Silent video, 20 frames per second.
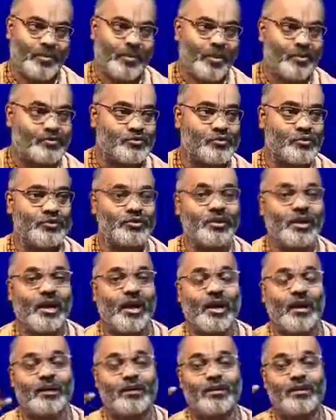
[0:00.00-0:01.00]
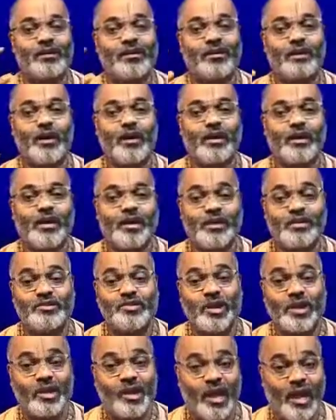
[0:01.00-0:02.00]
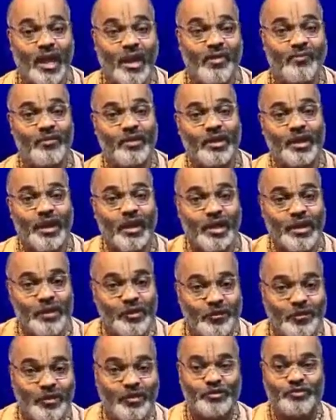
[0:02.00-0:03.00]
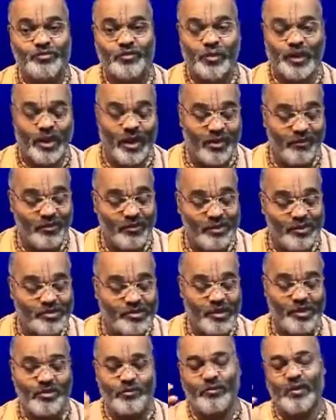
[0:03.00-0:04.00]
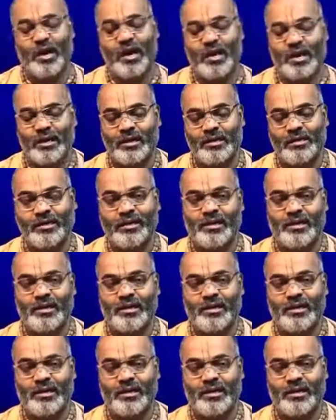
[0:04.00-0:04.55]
so that each and every individual, every jiva